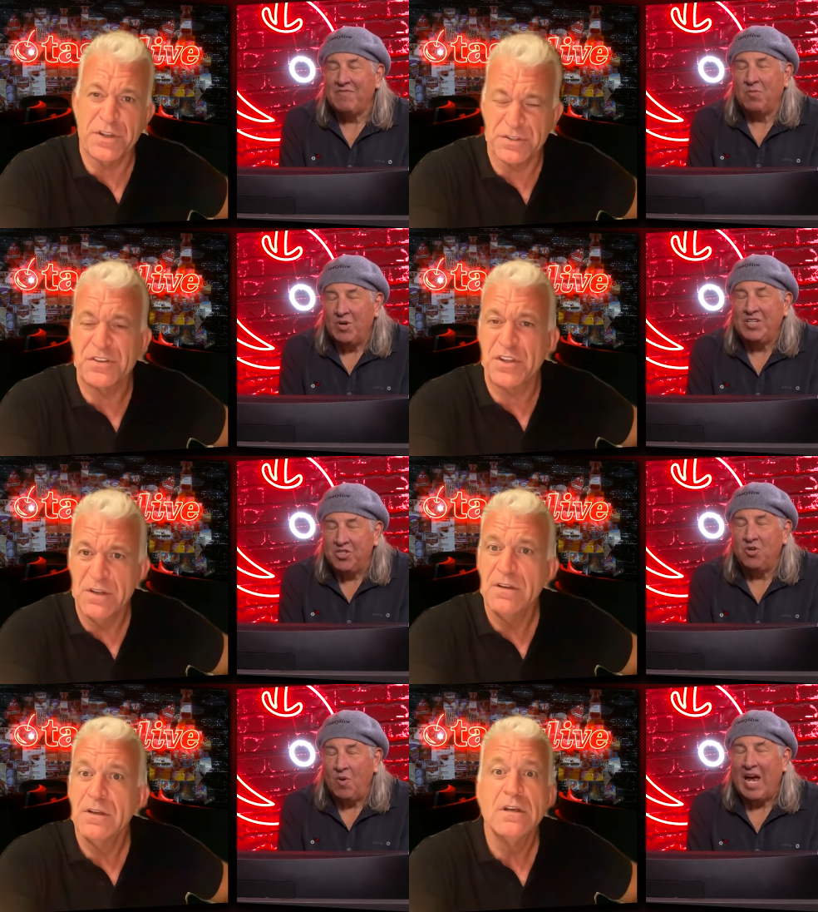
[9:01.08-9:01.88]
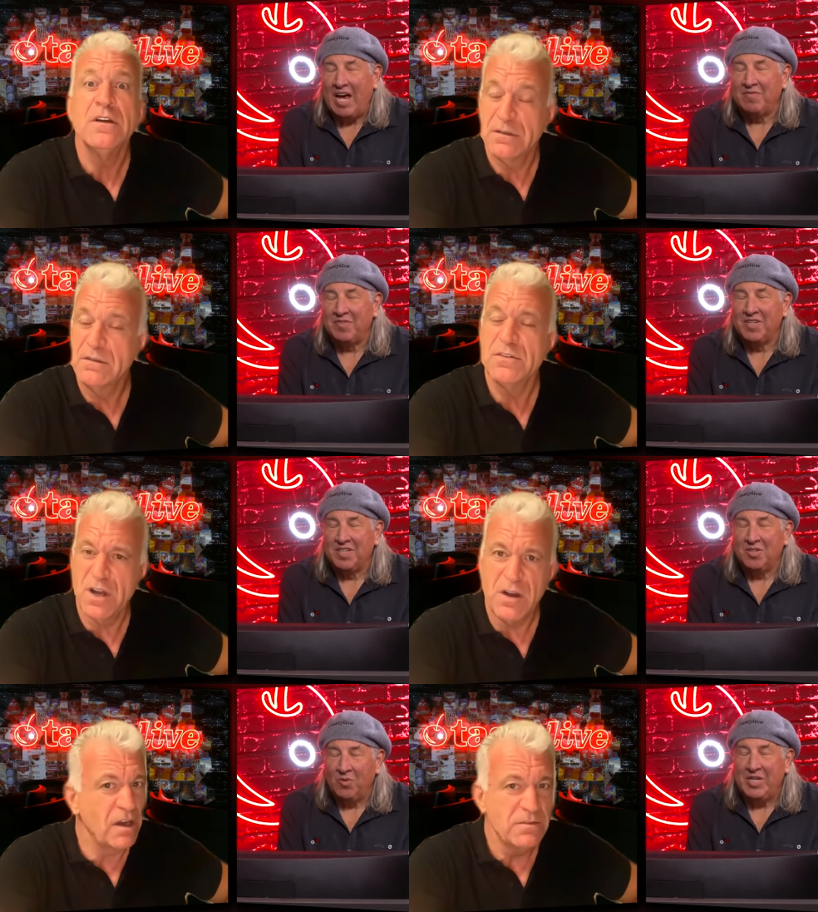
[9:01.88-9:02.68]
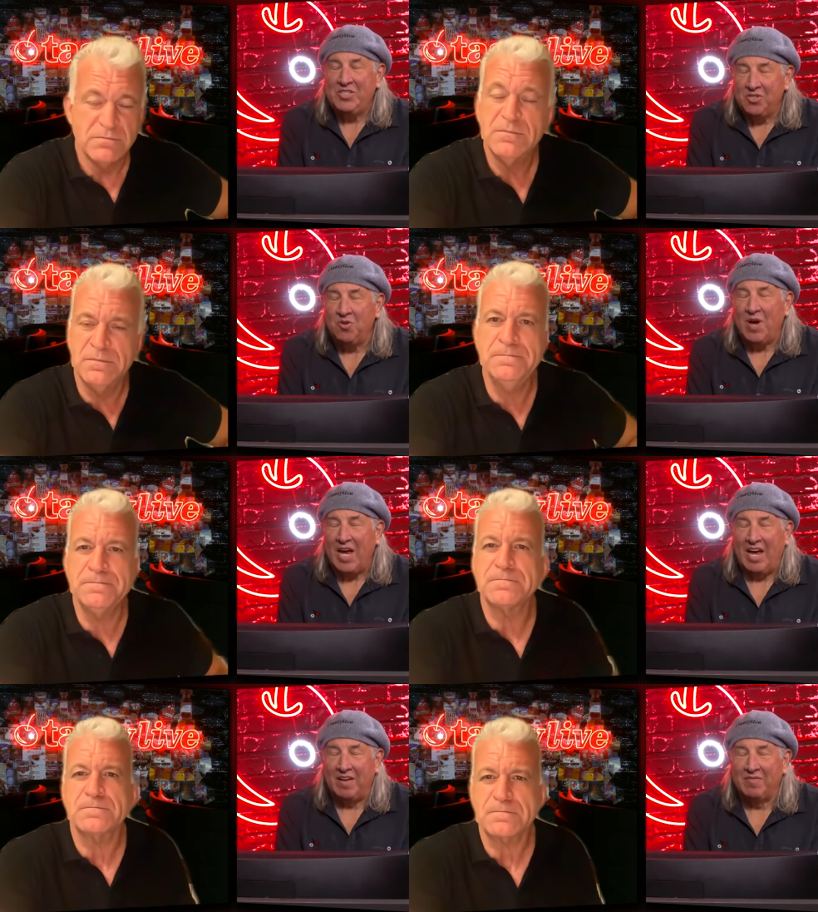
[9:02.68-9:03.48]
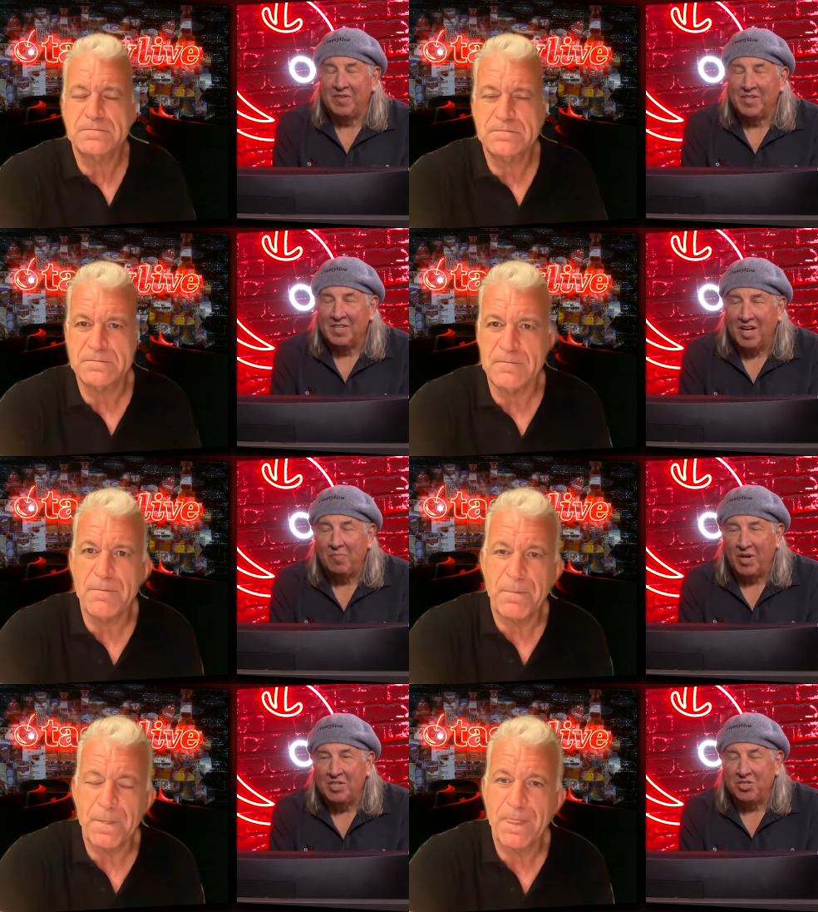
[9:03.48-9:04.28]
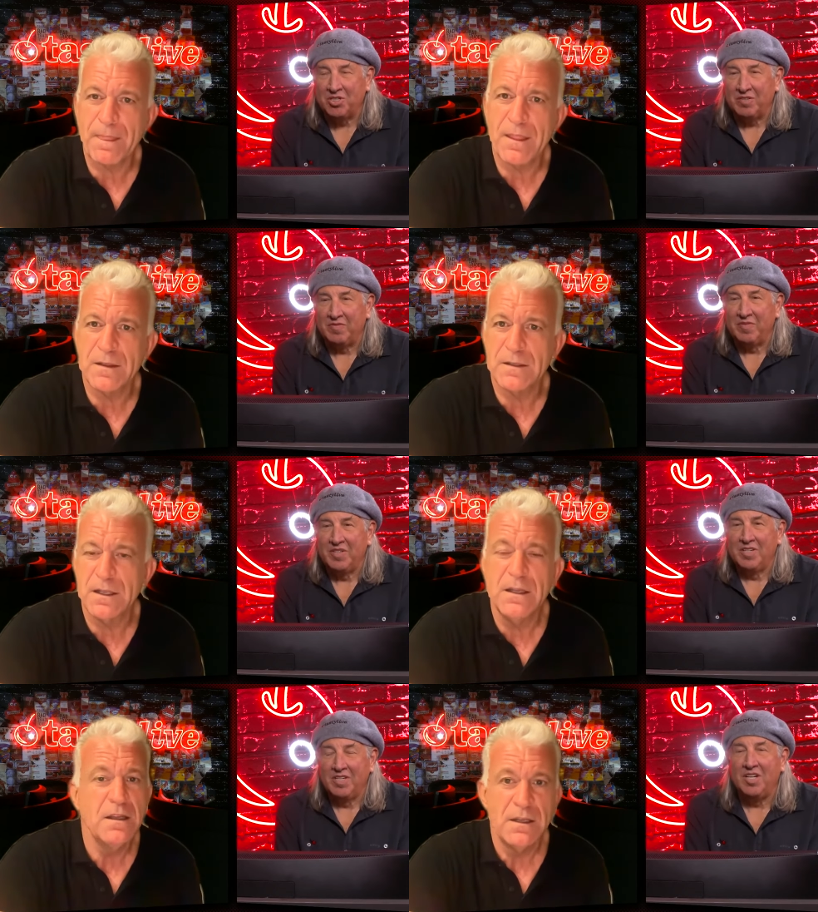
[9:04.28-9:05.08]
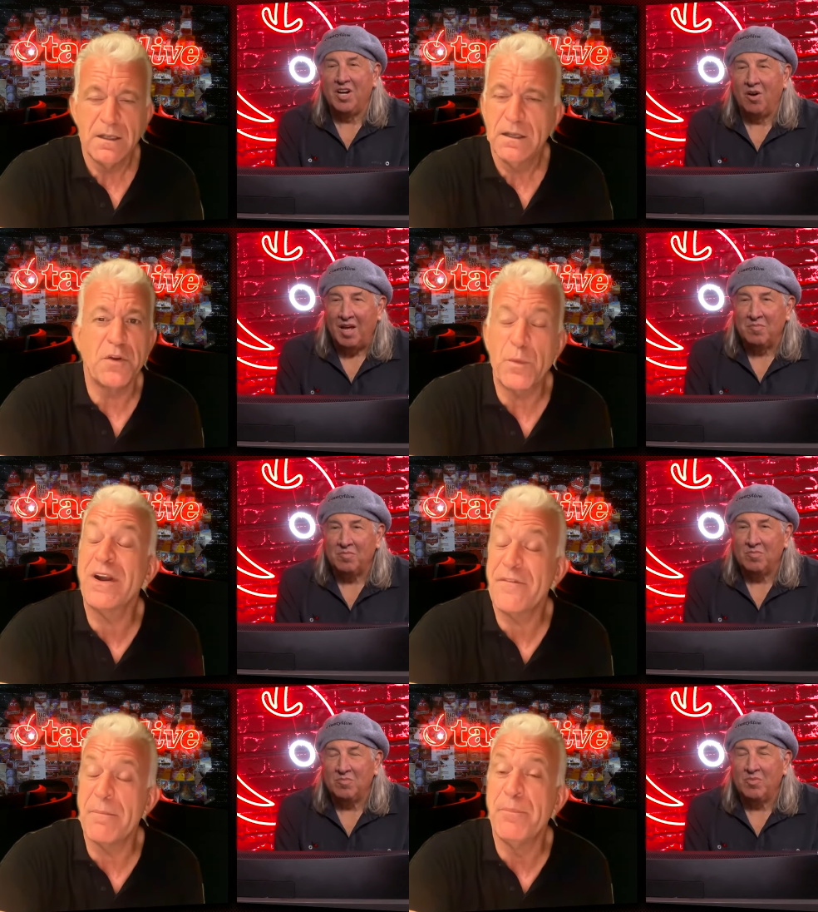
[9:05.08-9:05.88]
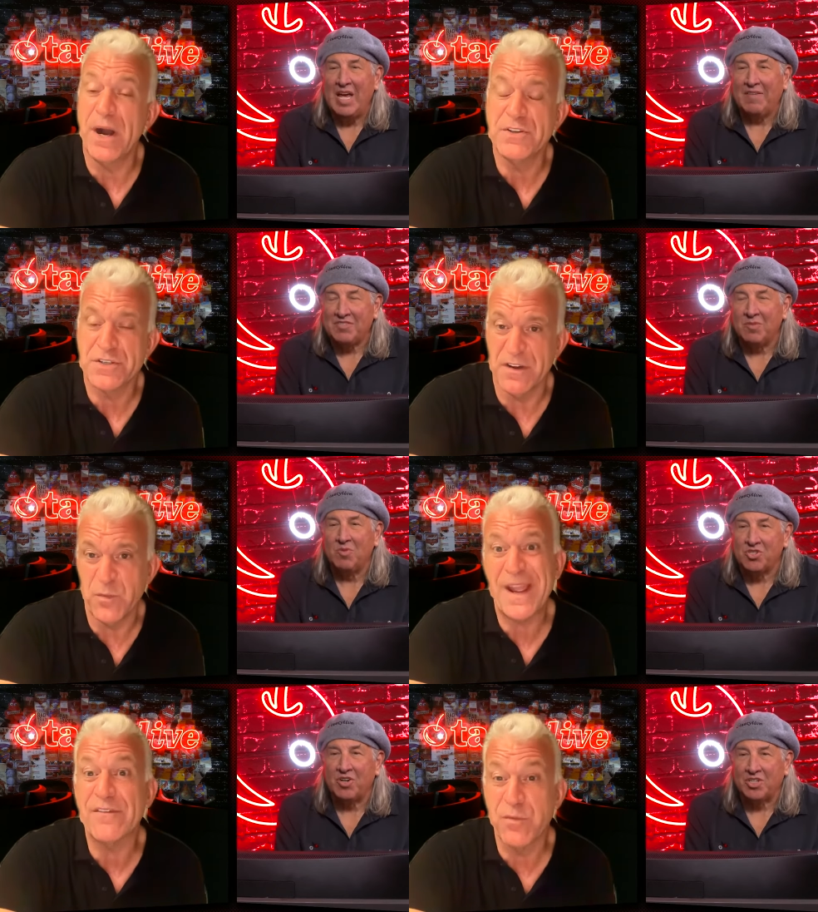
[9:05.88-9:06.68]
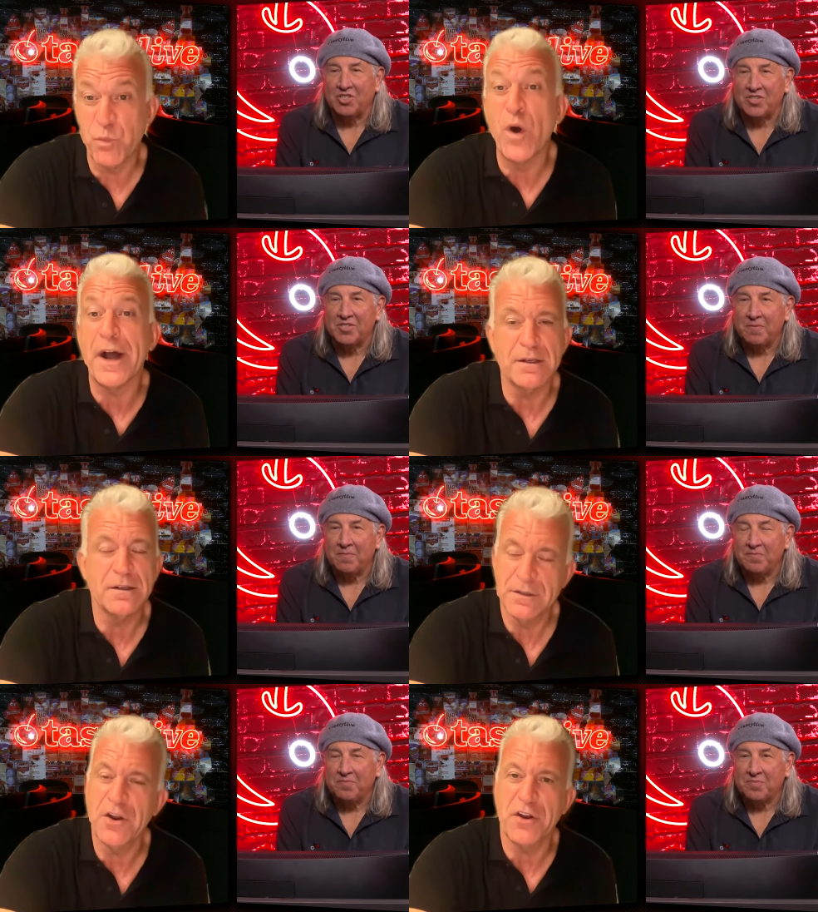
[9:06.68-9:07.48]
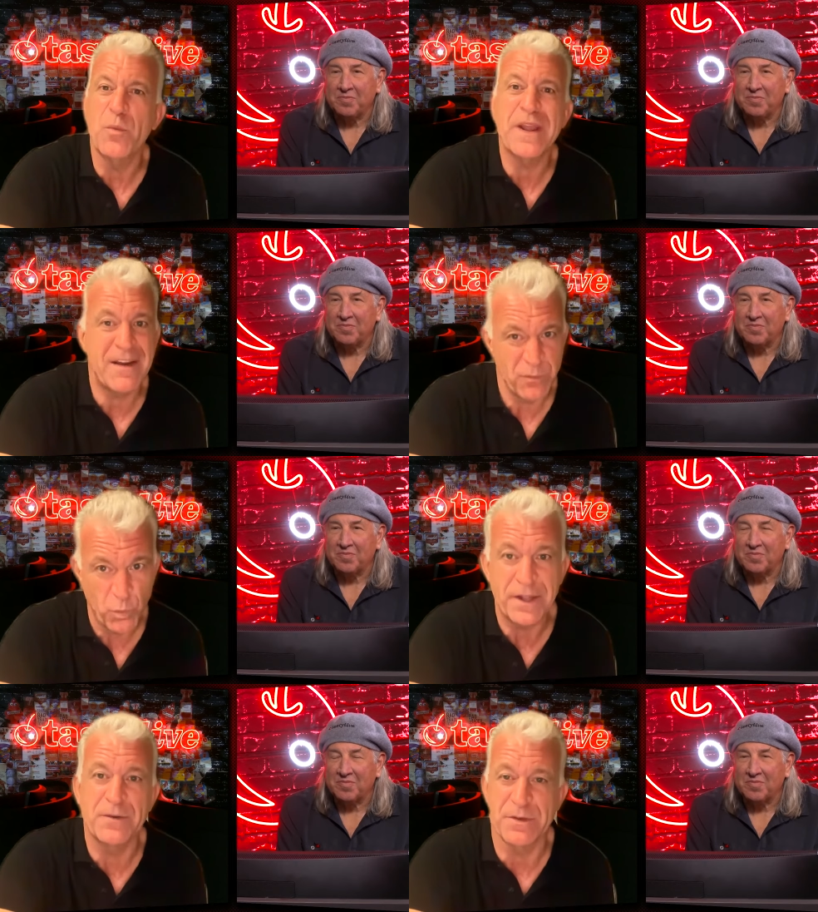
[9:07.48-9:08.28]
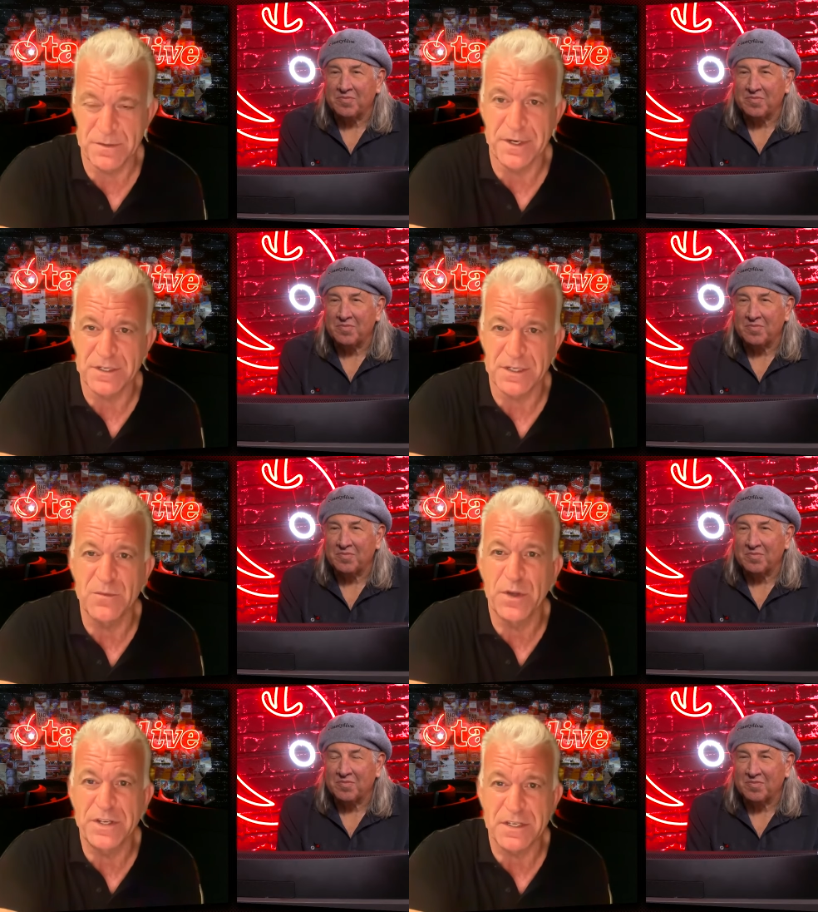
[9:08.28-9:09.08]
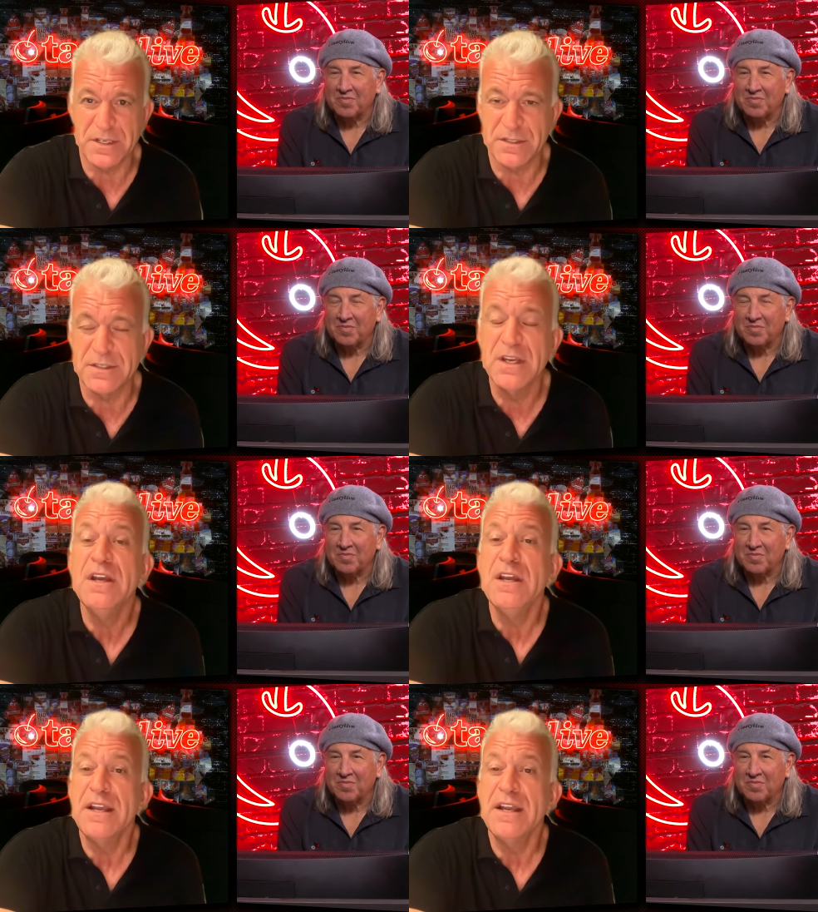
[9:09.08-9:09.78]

Speaker 1: so we do have, we do have mm-hmm. a bunch of you
Speaker 2: know no no we don't we have, have some restrictions. Of, we have one no no we have one restriction which is